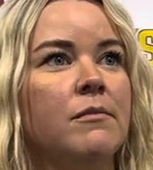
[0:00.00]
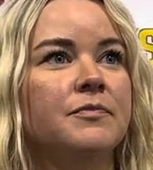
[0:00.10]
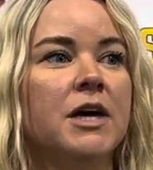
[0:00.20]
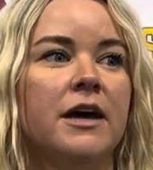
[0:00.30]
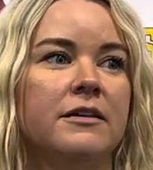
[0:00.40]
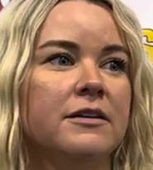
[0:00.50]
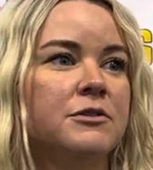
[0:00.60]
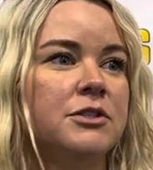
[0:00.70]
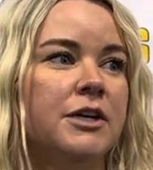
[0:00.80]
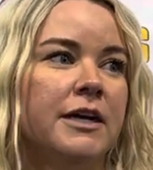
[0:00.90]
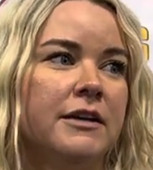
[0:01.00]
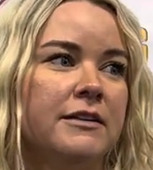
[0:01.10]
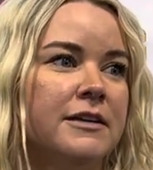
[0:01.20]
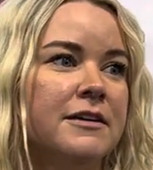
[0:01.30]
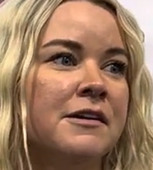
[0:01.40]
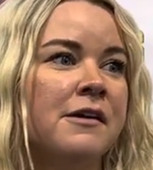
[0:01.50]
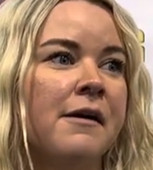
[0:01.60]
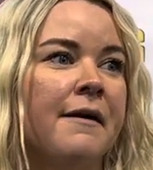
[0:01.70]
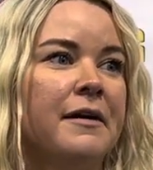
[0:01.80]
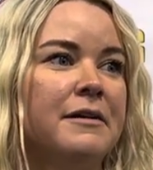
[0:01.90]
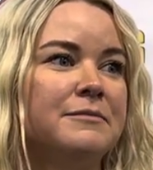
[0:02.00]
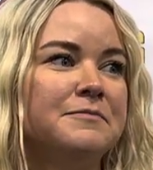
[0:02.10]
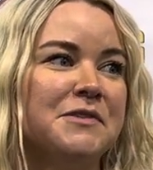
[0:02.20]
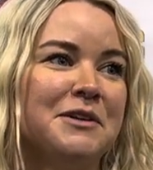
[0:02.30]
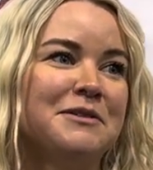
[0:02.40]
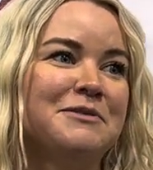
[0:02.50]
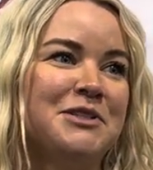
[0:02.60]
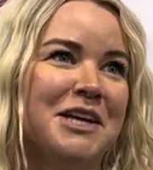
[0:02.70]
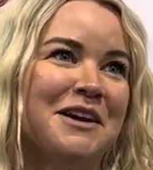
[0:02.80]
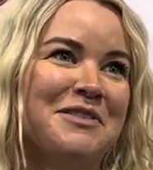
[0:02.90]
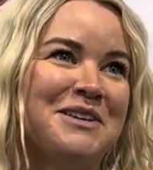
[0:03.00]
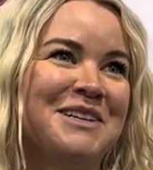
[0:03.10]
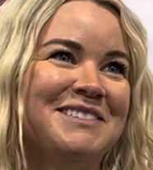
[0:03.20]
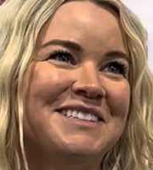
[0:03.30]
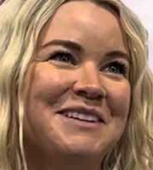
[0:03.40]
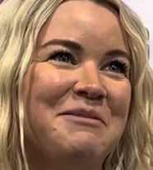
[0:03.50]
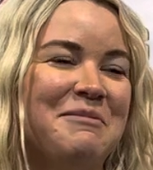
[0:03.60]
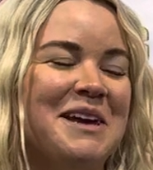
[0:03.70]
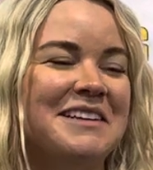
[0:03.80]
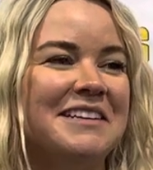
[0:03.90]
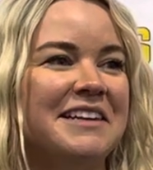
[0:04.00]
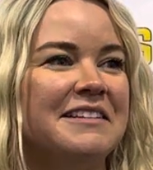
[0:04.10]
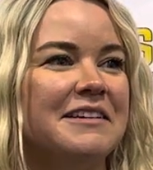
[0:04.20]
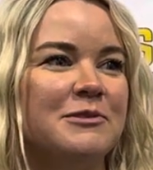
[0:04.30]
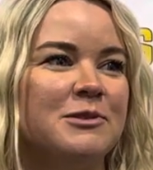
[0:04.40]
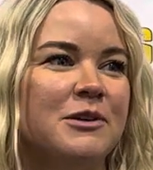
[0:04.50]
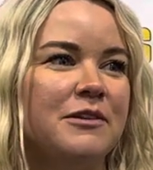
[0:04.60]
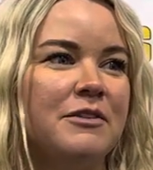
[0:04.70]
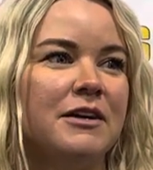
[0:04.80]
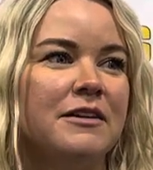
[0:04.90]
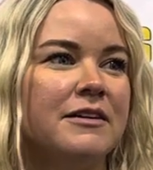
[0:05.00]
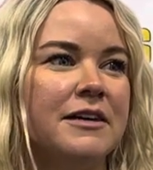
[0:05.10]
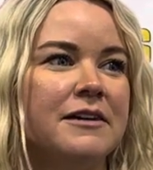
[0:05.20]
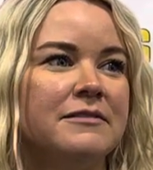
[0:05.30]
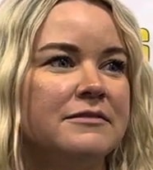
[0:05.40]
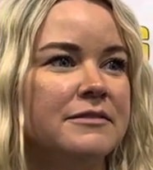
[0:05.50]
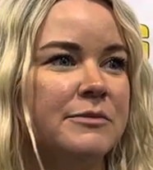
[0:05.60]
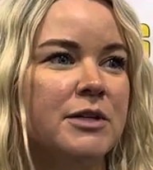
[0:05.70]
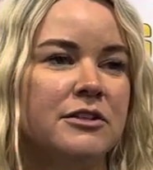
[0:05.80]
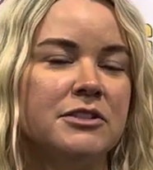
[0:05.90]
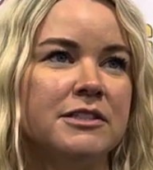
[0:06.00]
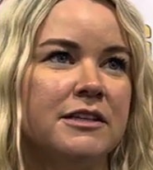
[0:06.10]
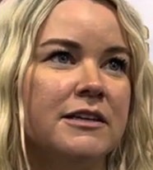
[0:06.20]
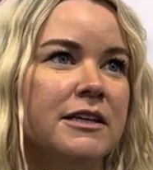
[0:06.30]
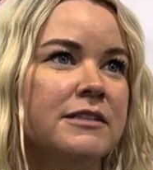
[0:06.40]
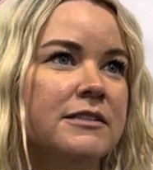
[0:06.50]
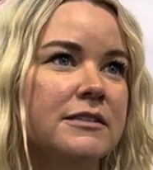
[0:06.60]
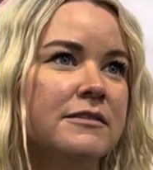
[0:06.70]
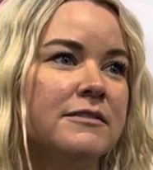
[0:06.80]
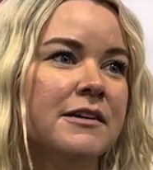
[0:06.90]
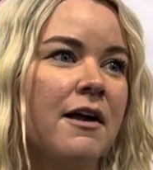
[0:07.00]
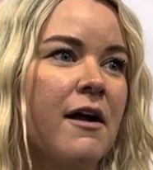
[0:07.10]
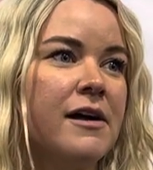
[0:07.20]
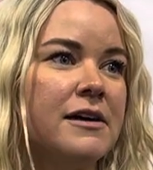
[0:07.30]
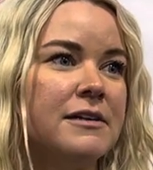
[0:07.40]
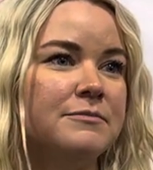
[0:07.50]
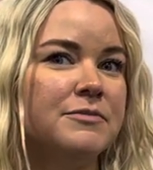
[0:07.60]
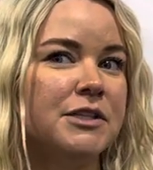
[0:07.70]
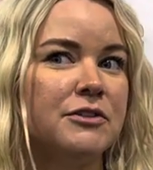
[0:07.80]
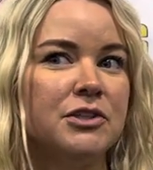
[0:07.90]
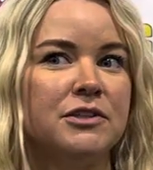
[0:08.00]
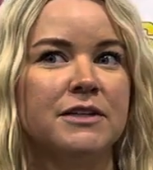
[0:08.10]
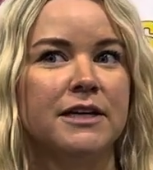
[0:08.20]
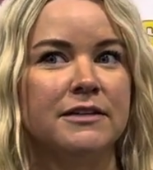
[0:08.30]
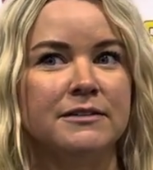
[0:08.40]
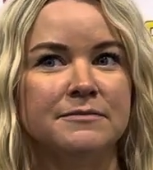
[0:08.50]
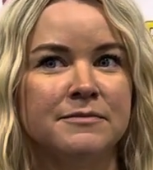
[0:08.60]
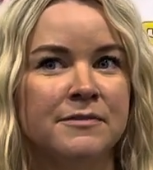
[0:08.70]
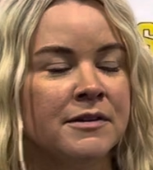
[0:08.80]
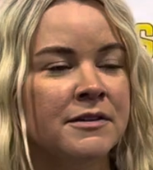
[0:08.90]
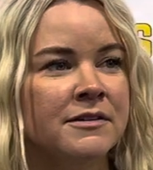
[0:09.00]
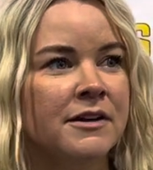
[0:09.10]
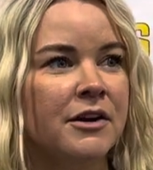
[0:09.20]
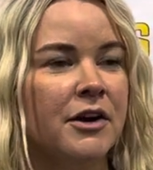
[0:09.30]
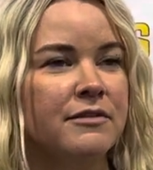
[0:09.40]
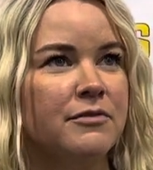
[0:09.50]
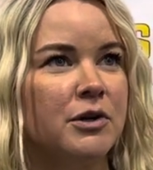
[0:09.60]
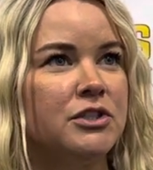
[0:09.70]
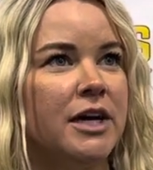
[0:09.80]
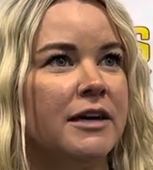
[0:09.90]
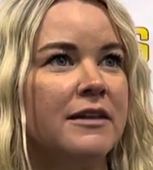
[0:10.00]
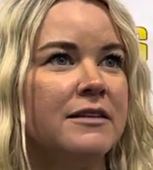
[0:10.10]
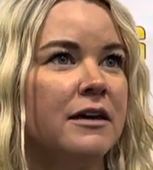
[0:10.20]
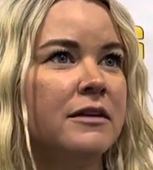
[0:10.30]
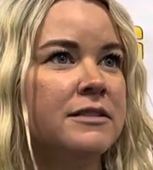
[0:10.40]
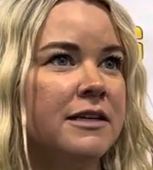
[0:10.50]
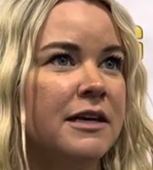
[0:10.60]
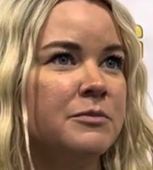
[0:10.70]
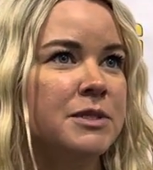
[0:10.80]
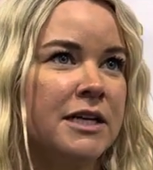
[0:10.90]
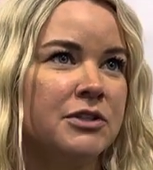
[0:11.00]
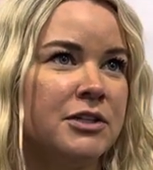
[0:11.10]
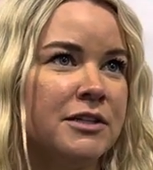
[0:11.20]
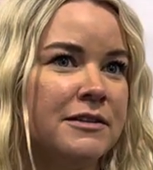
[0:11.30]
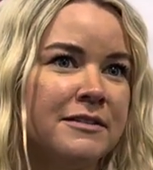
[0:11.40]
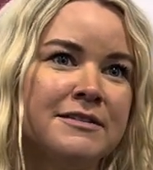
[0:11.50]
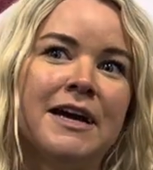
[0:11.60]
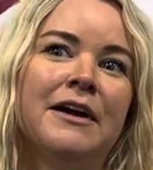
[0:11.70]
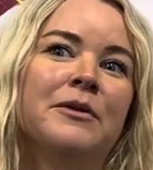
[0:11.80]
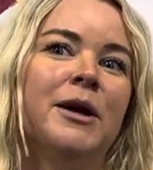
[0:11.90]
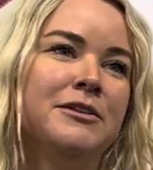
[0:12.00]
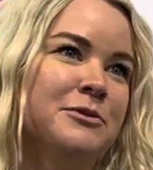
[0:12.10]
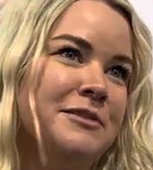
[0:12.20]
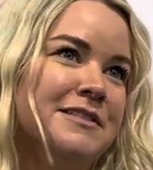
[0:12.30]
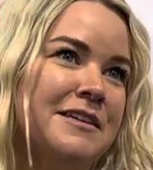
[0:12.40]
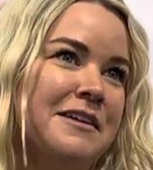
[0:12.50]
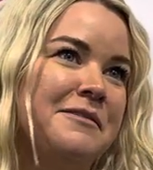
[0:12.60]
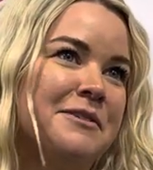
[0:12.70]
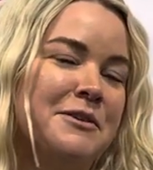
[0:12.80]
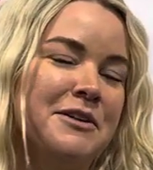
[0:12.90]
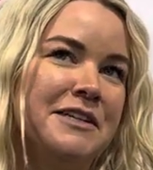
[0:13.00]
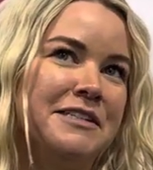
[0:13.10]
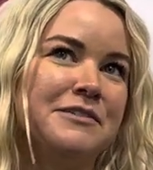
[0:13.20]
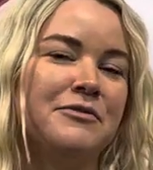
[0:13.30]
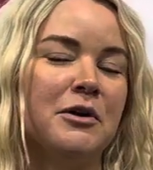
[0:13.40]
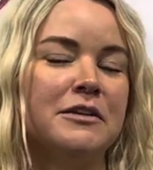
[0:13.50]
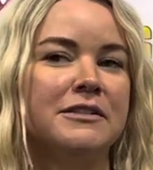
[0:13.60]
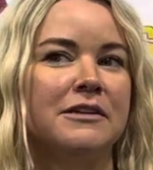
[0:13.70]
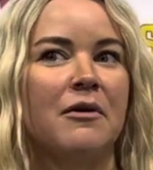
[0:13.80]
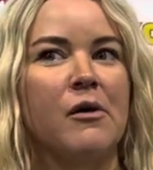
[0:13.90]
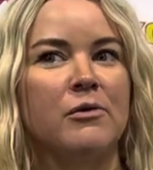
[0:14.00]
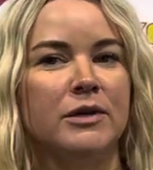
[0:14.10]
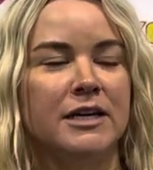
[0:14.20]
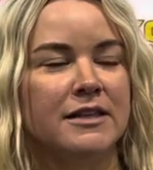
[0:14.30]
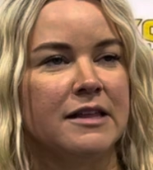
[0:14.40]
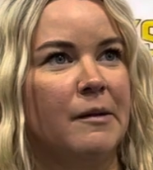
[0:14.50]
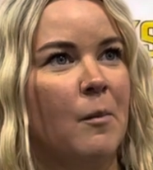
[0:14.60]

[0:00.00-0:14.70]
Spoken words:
Yeah, I think it was great. I think shake out the nerves a little bit, and I think it was great for her to get some touches on the ice, and she even had a great forecheck at the end to gain possession, and the entire bench was going crazy for her, so we like that.